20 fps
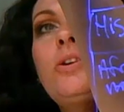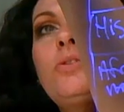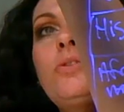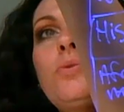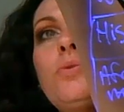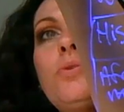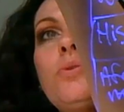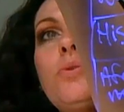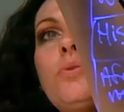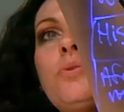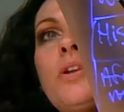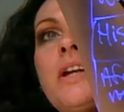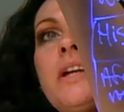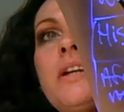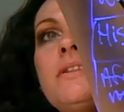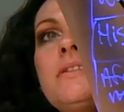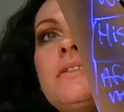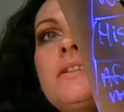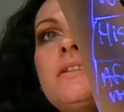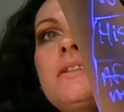your
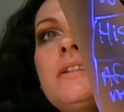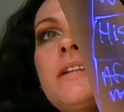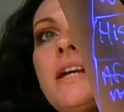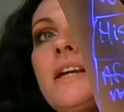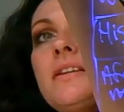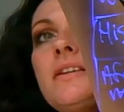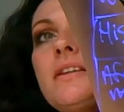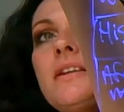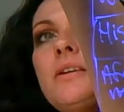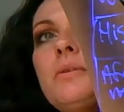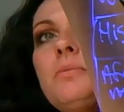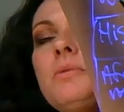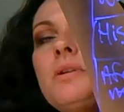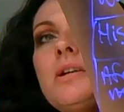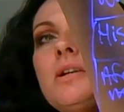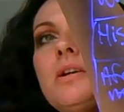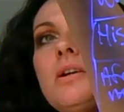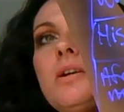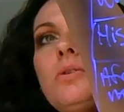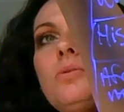things and take them
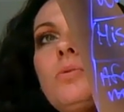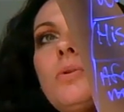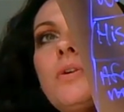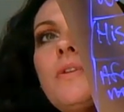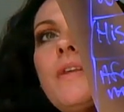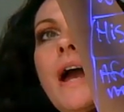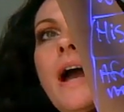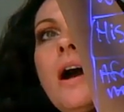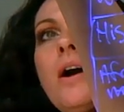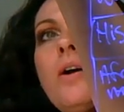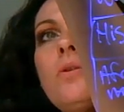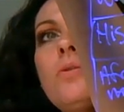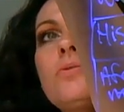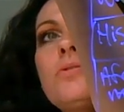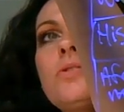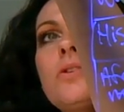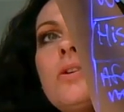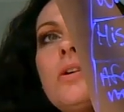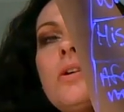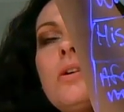
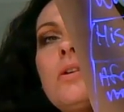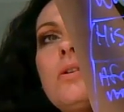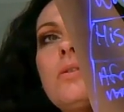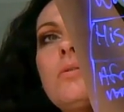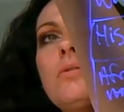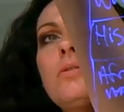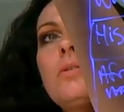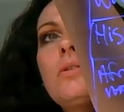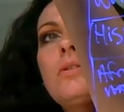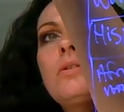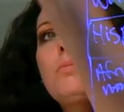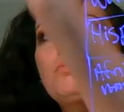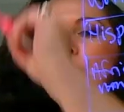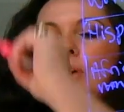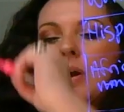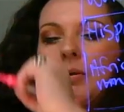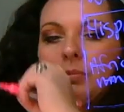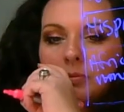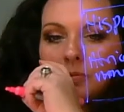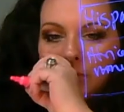without
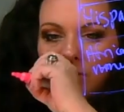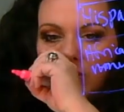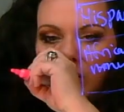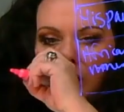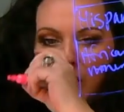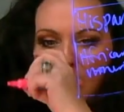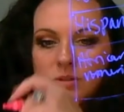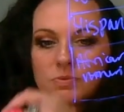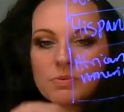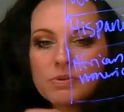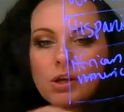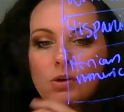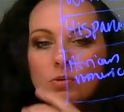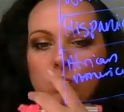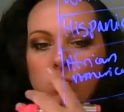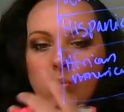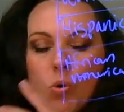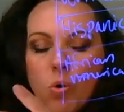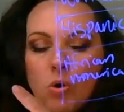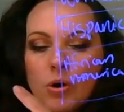probable cause, without a
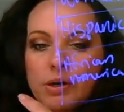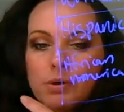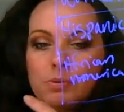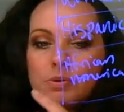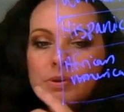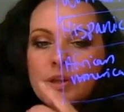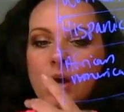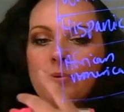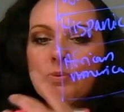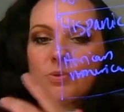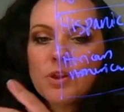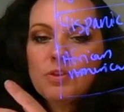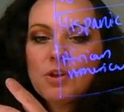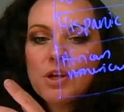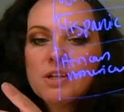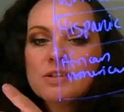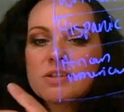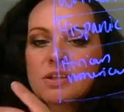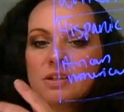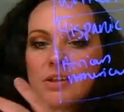warrant, without the
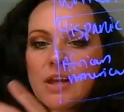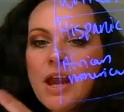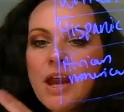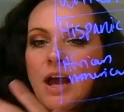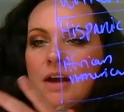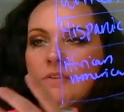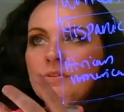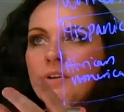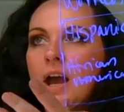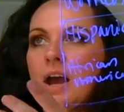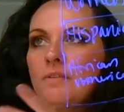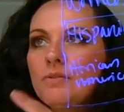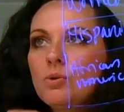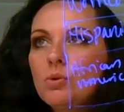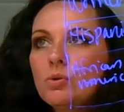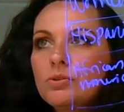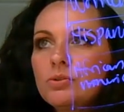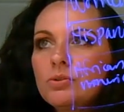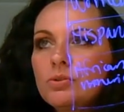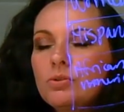things that they have to have in
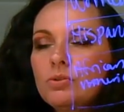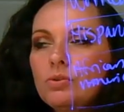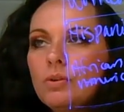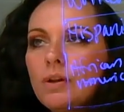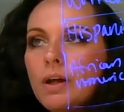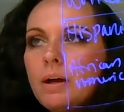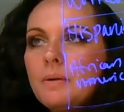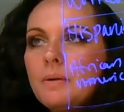order to do that.